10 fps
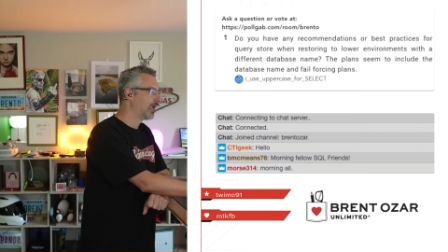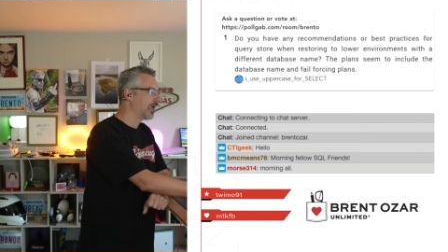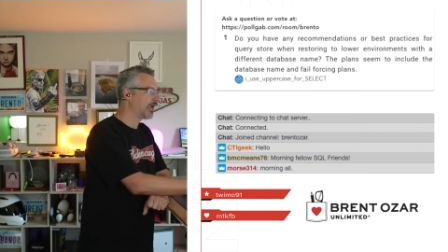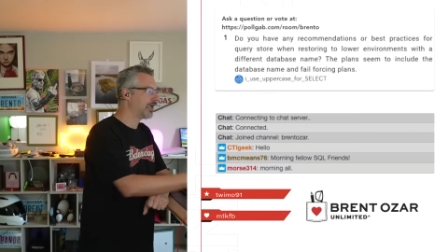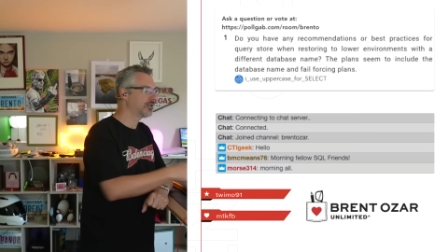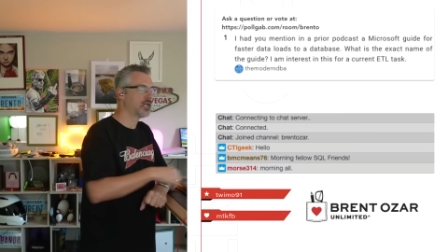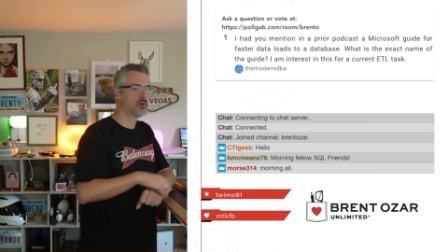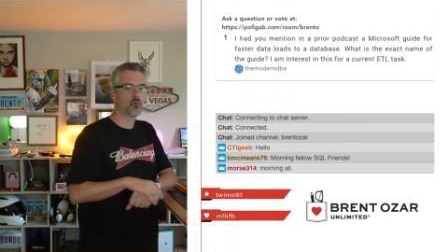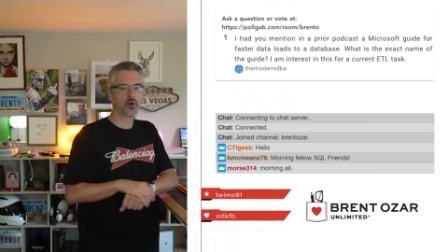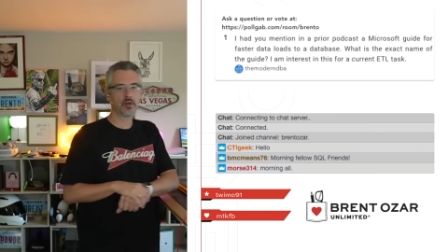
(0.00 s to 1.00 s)
And
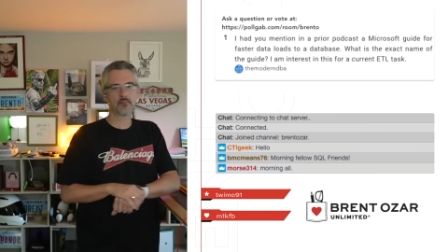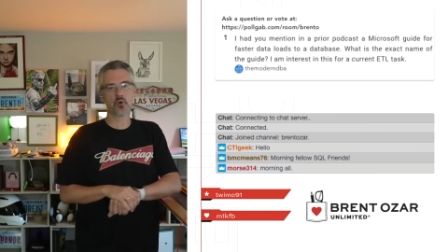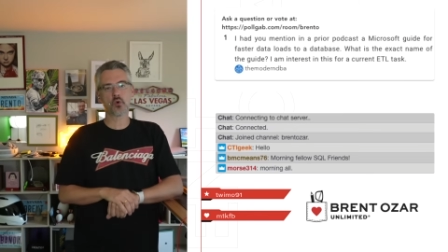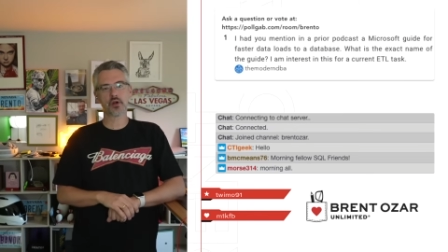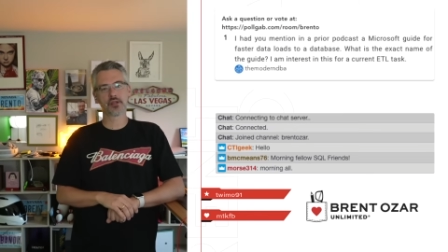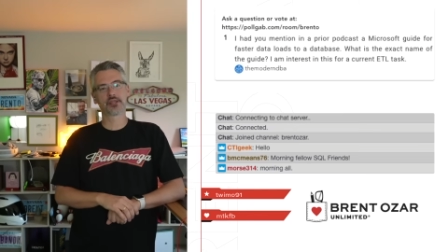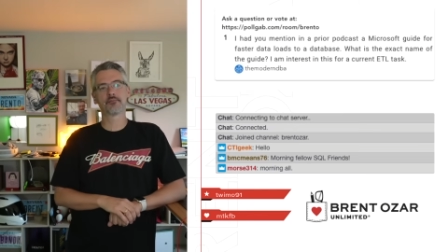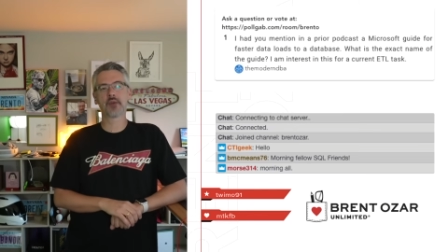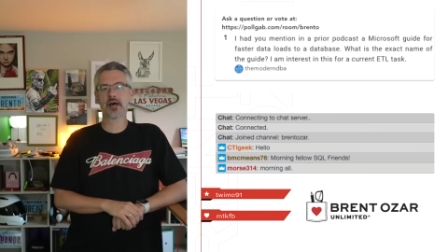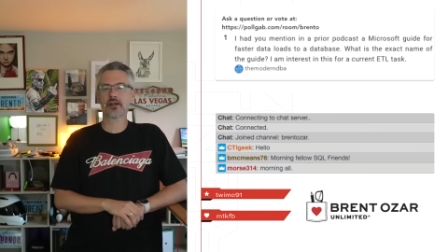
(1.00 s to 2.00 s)
then one more, The
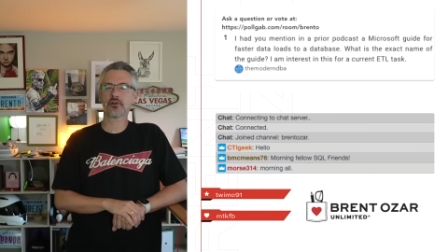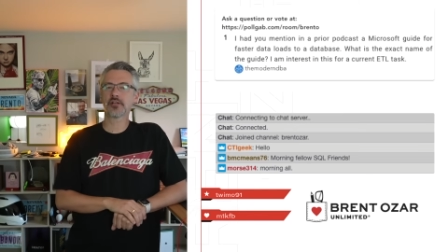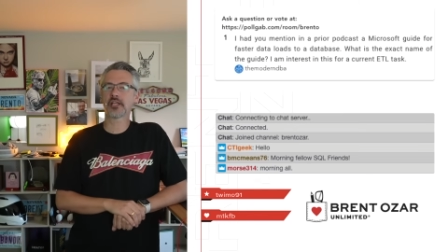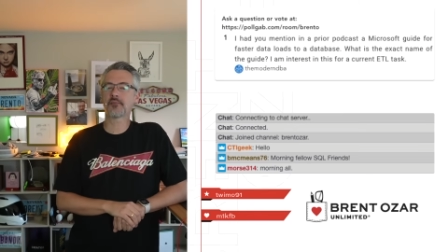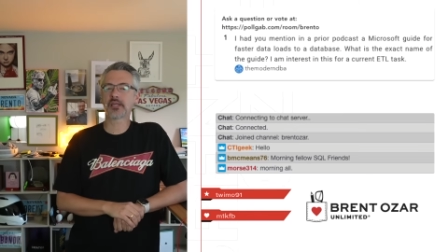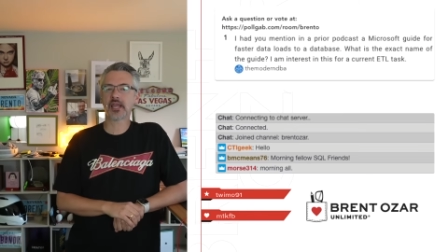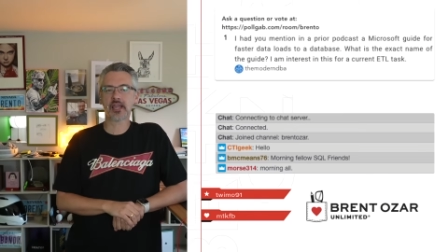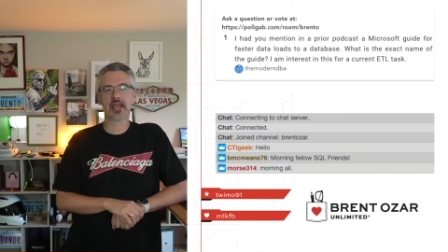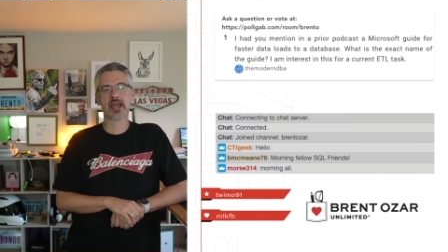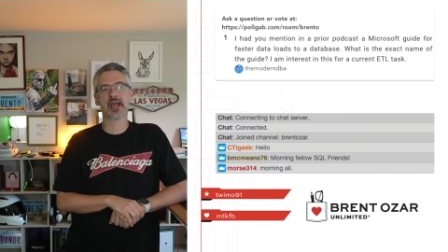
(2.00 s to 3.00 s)
Modern D B
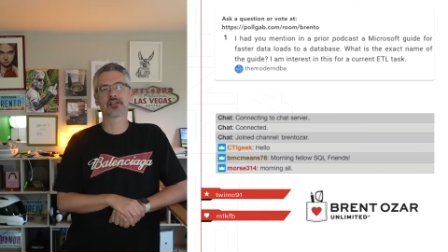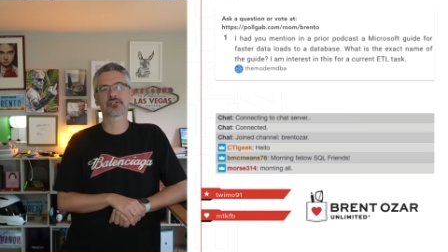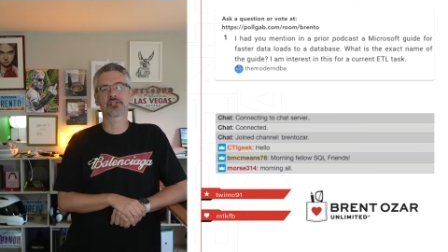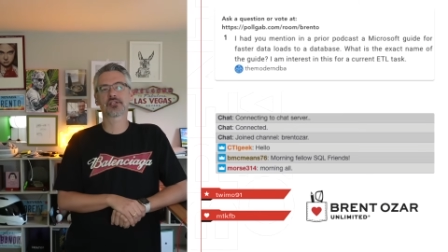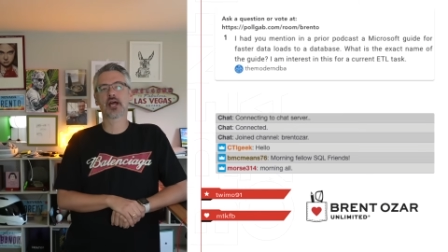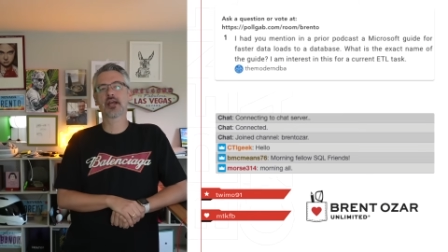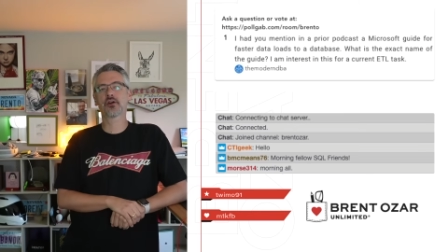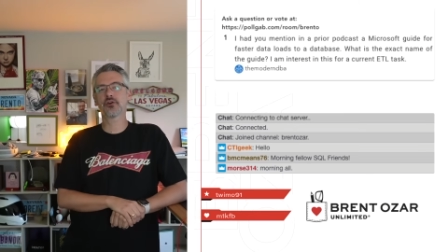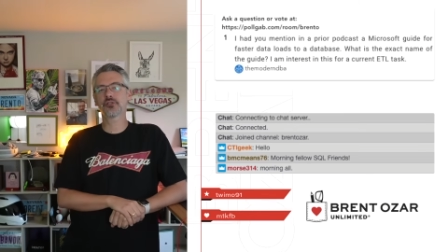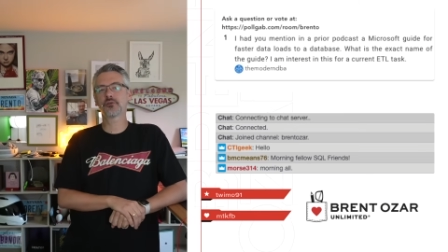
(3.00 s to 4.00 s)
A asks, I
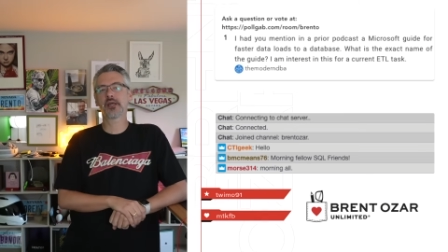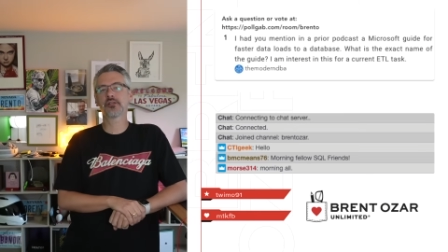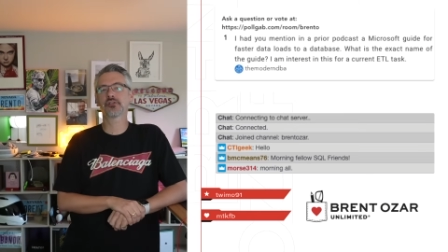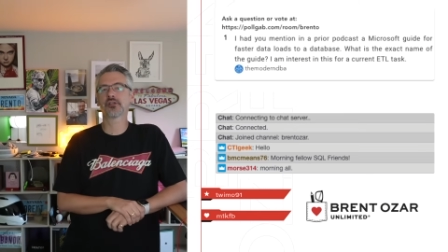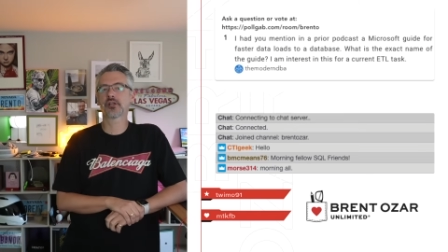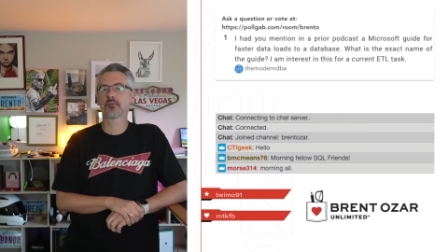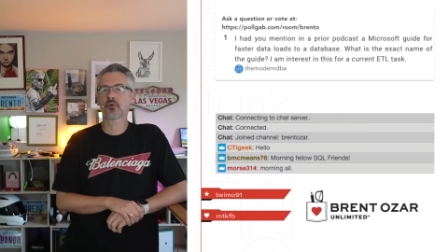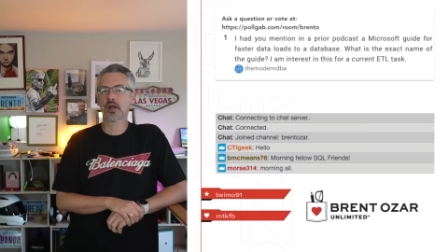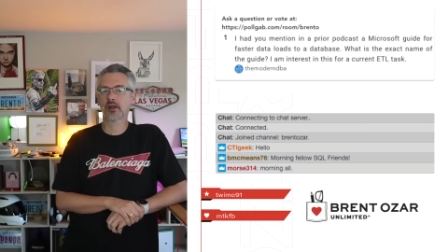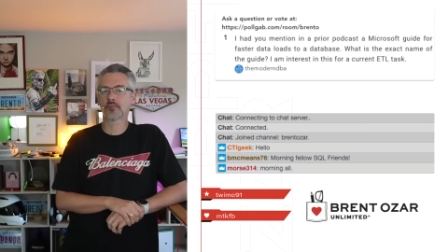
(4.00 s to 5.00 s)
heard you mention in a
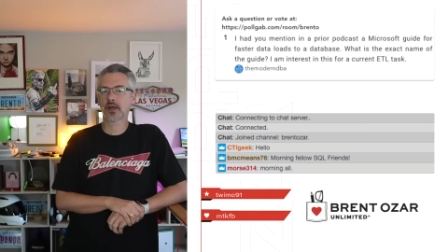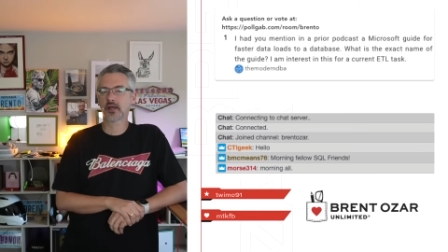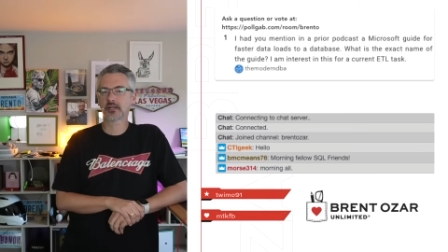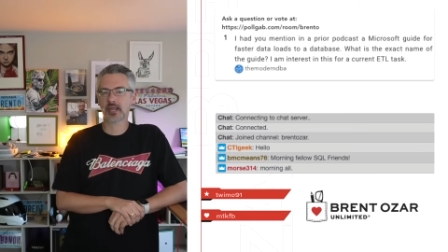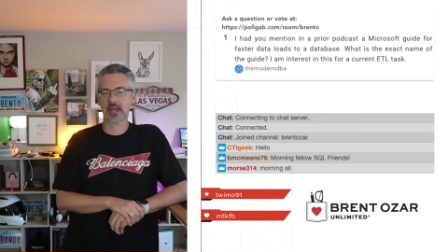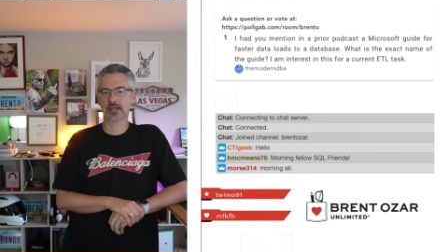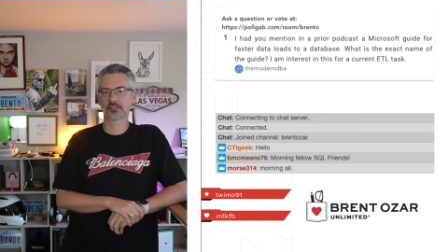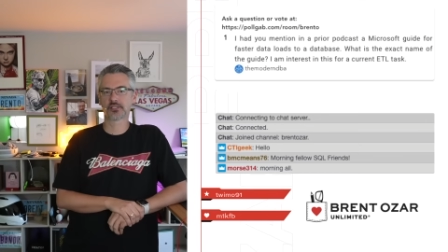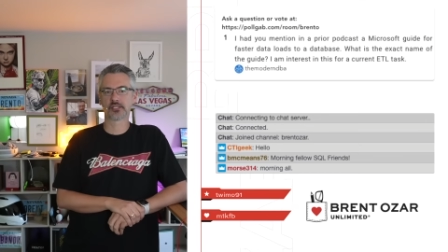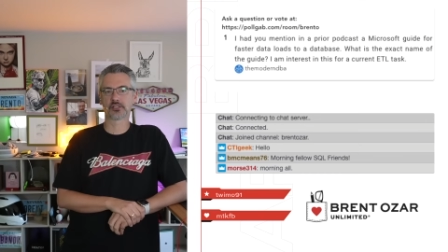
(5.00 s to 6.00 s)
prior
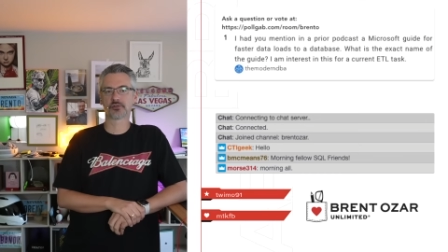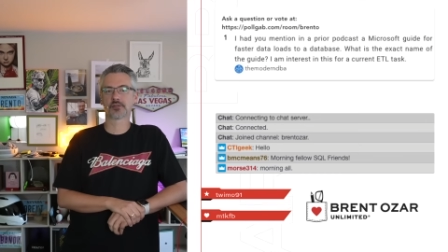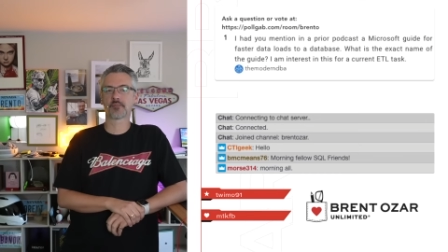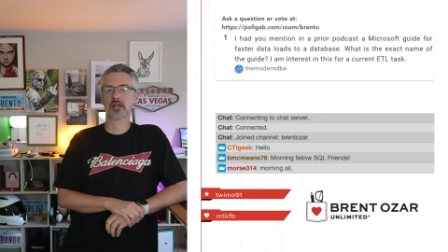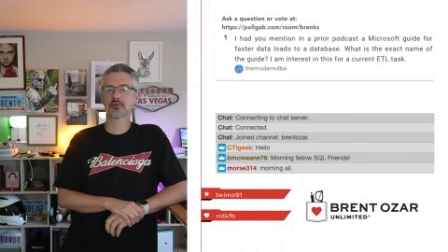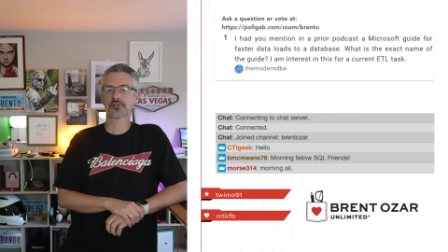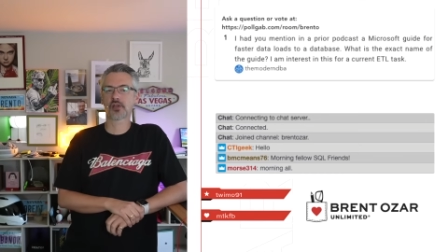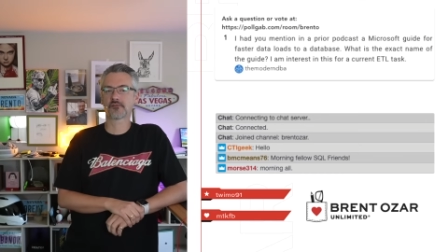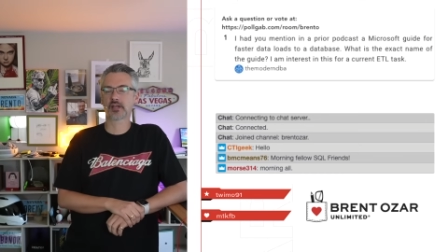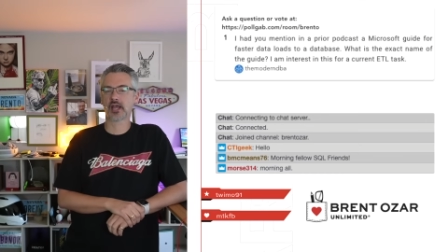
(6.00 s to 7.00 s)
podcast that there's a
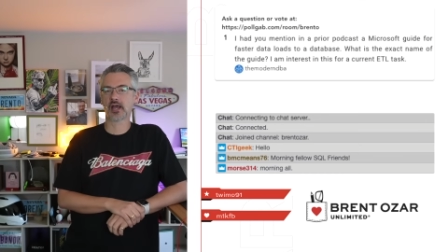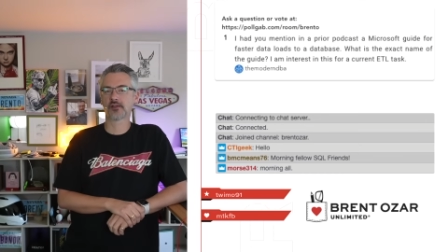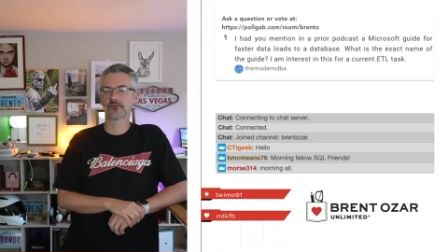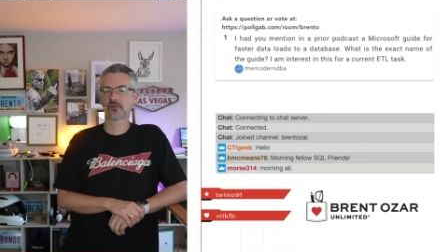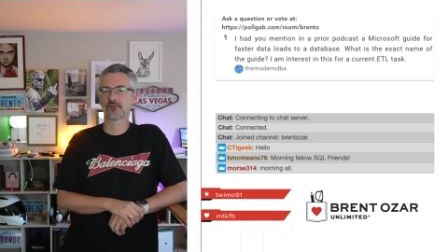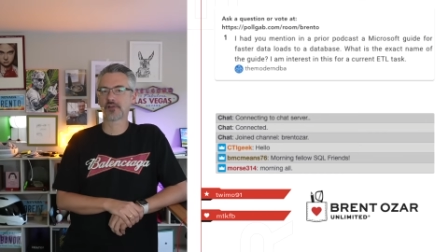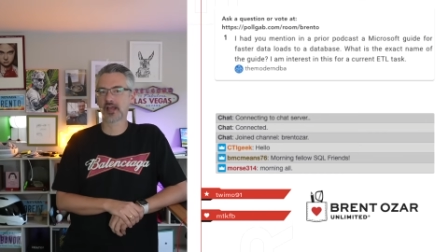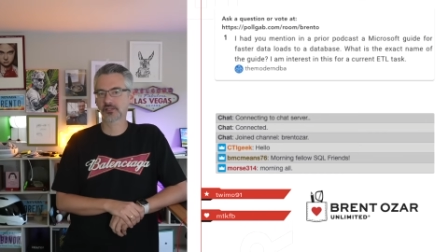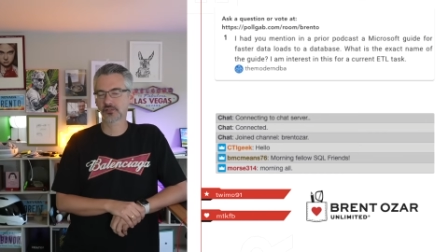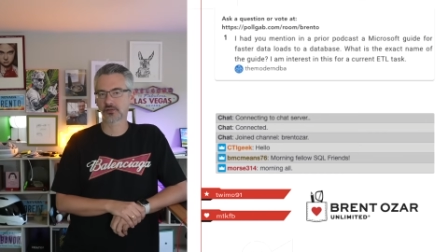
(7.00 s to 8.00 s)
Microsoft guide for
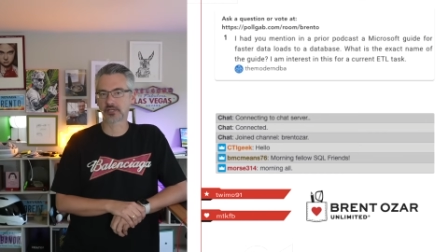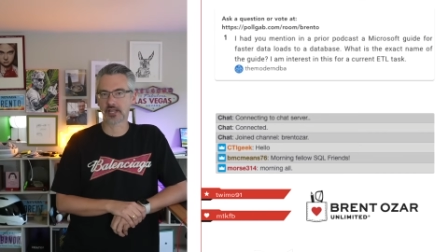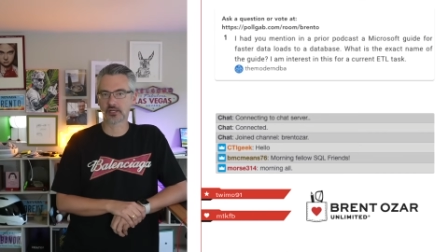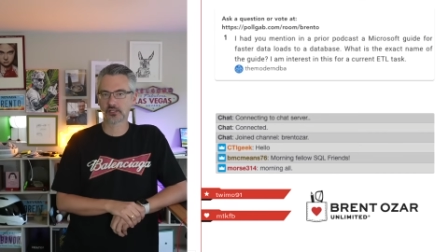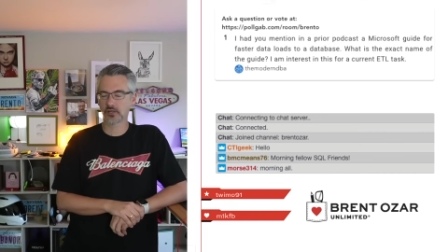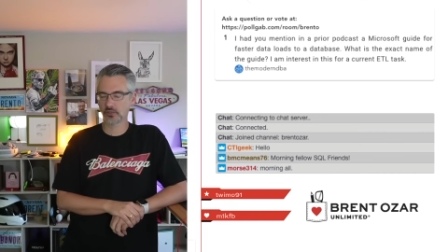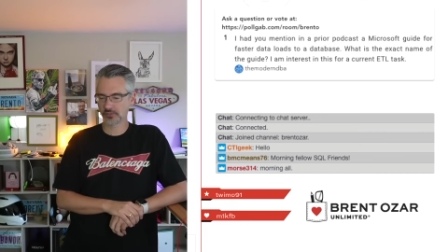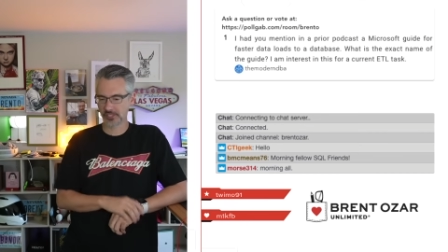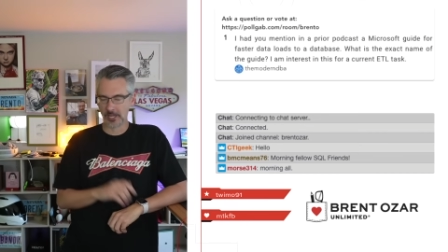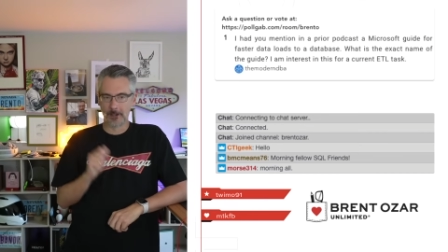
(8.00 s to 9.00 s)
faster data
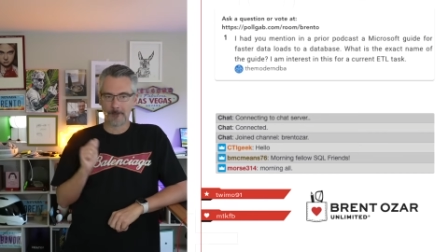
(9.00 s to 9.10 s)
loads.